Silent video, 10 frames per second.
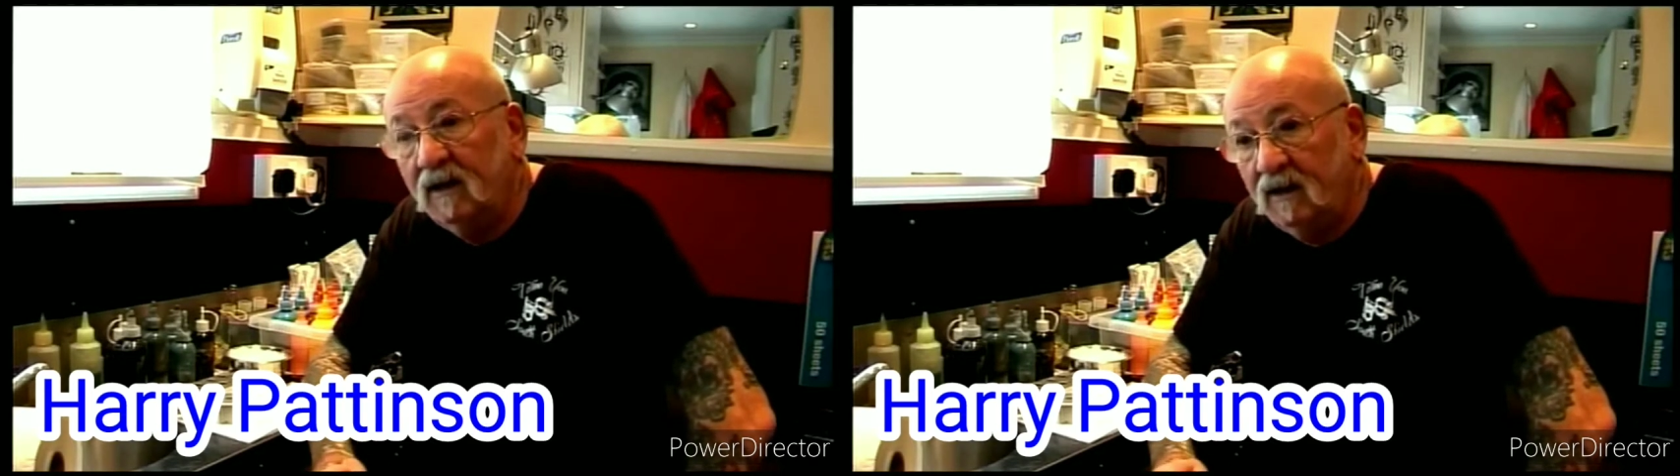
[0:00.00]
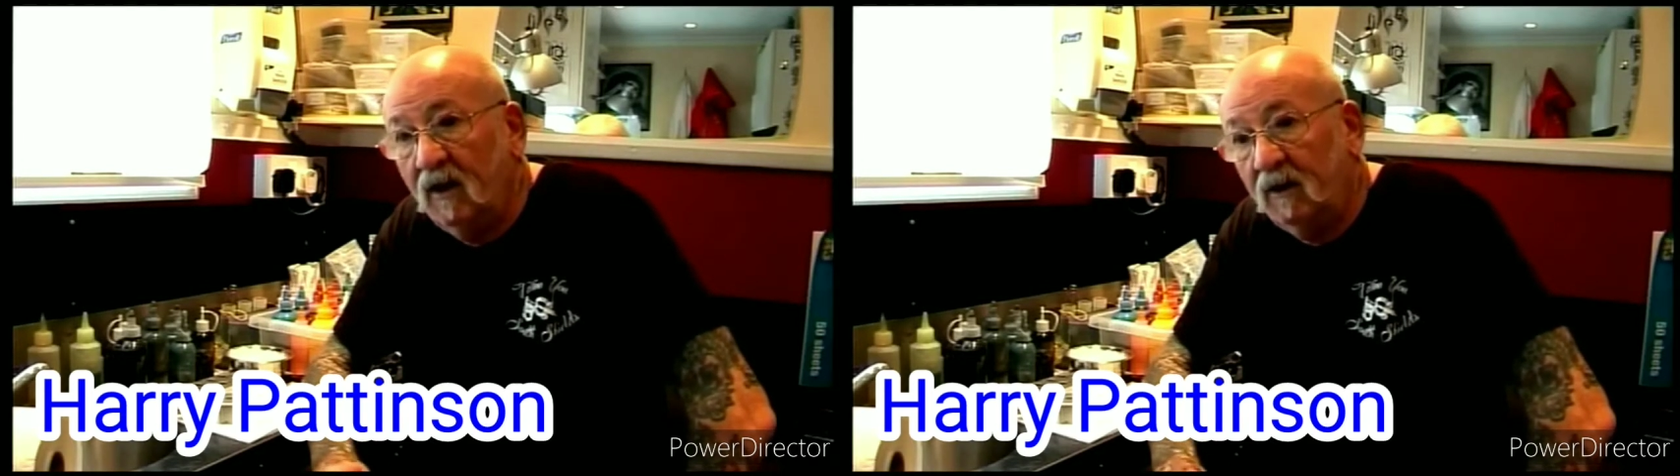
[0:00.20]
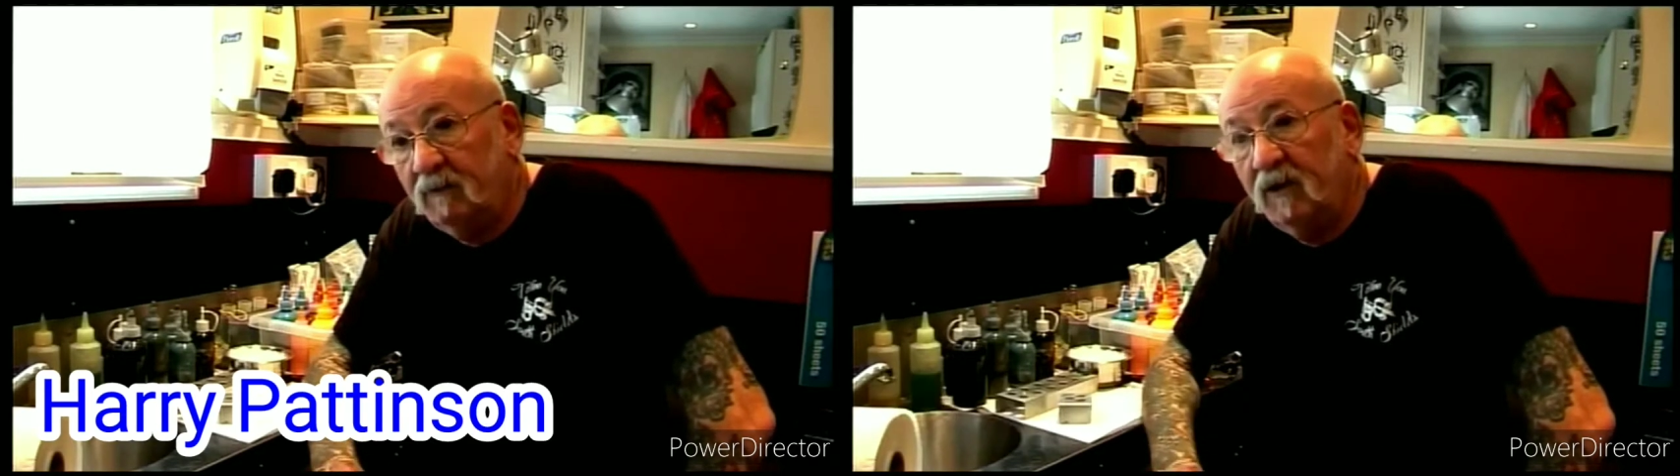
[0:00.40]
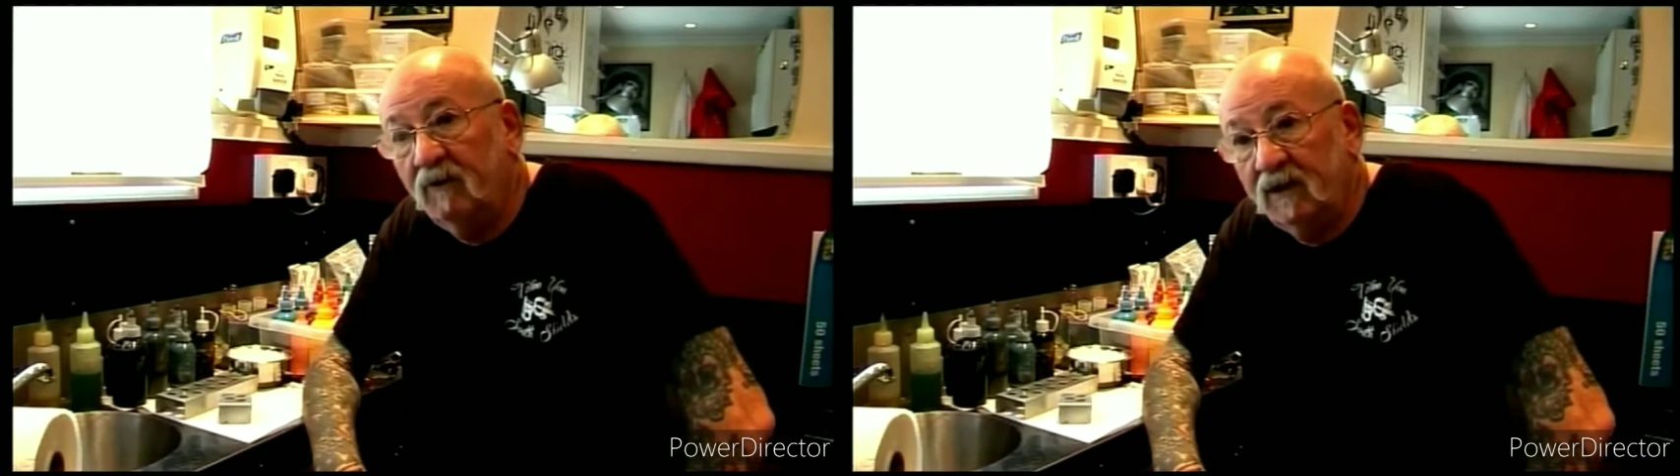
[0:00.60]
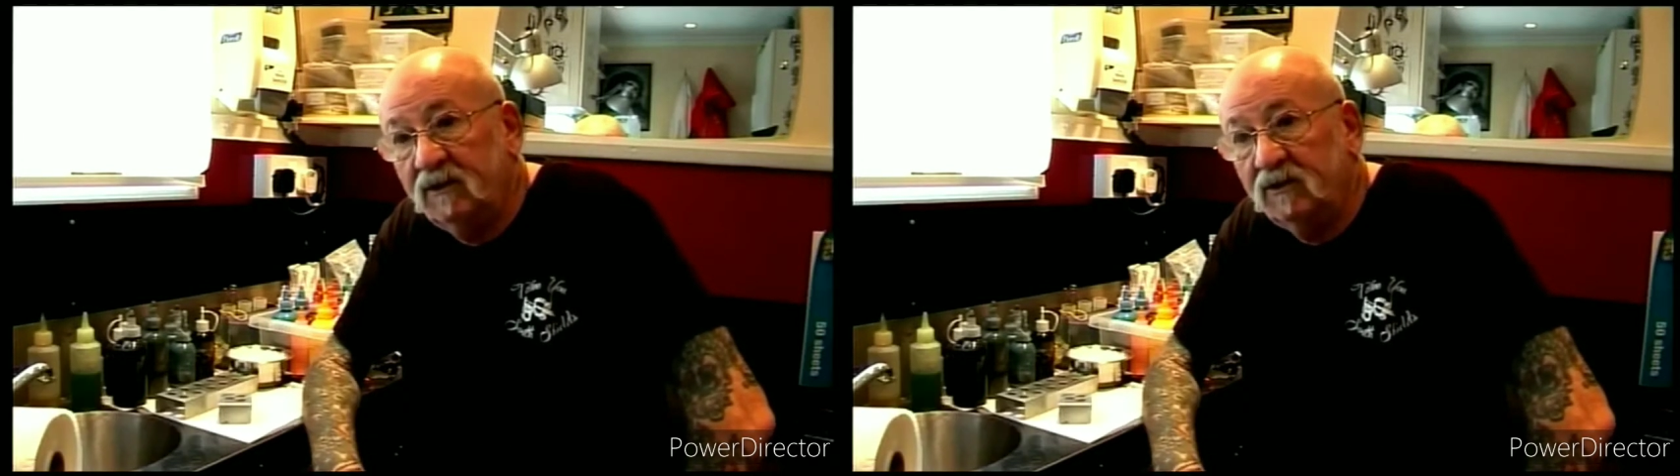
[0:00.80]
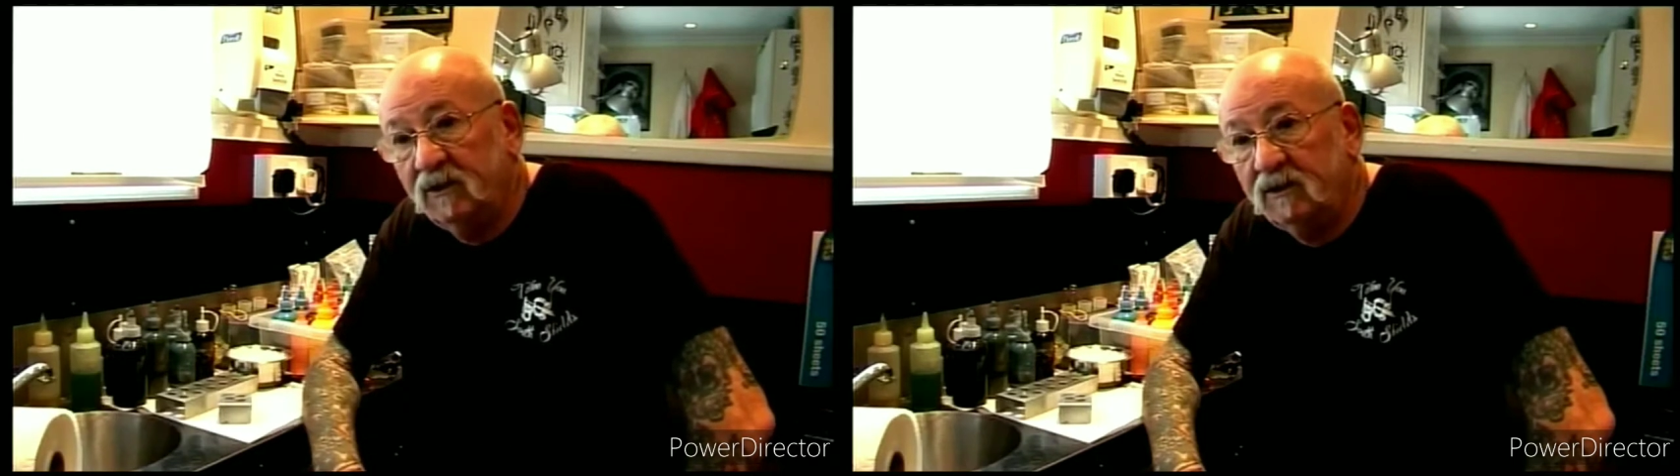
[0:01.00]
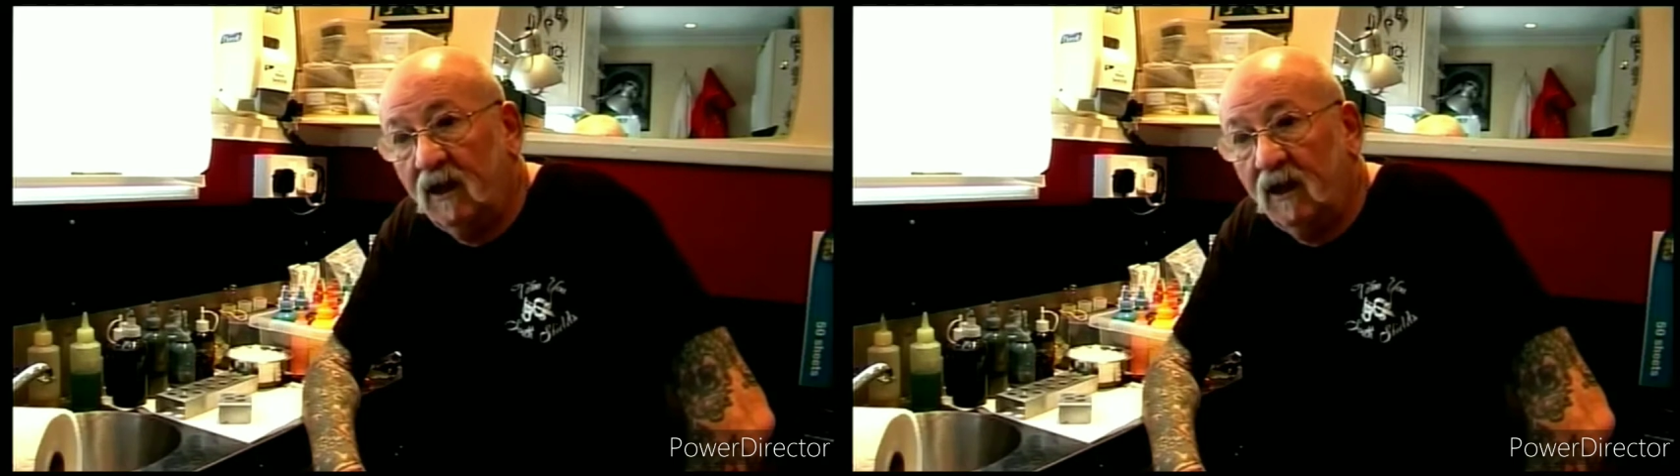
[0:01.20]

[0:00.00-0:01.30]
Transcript: you had to be a registered